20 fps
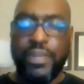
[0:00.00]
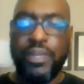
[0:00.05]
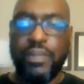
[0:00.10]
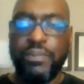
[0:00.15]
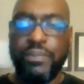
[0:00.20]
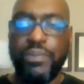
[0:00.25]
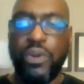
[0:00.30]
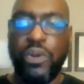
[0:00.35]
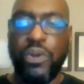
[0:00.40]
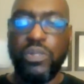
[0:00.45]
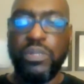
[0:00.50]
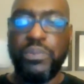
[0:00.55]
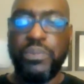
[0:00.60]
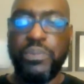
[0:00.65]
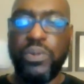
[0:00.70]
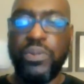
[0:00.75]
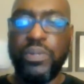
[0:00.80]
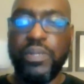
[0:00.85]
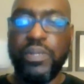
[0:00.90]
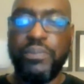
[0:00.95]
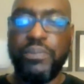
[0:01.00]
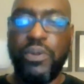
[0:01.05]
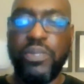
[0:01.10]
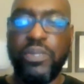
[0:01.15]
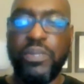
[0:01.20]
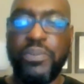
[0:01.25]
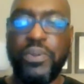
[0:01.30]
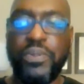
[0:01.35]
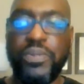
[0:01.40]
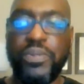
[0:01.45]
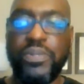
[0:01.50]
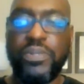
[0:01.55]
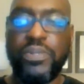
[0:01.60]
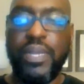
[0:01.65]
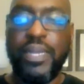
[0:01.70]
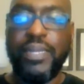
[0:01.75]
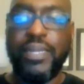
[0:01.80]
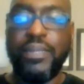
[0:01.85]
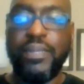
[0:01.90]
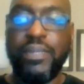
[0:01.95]
multiple
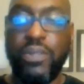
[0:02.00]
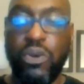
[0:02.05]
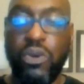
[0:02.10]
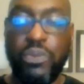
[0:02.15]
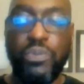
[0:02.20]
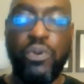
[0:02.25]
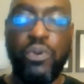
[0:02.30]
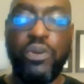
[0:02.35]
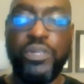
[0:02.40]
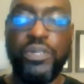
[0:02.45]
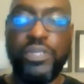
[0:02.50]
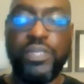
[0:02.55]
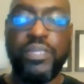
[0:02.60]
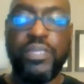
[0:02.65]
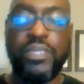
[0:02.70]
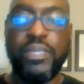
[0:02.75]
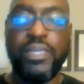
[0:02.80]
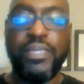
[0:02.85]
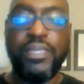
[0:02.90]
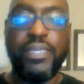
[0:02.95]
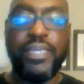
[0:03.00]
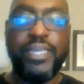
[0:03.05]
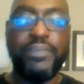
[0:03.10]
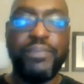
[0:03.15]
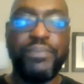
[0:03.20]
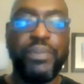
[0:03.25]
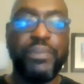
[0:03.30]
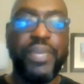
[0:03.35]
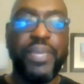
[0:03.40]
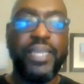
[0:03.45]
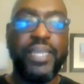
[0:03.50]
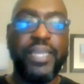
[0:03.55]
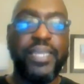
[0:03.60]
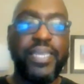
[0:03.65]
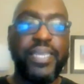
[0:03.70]
load boards to implement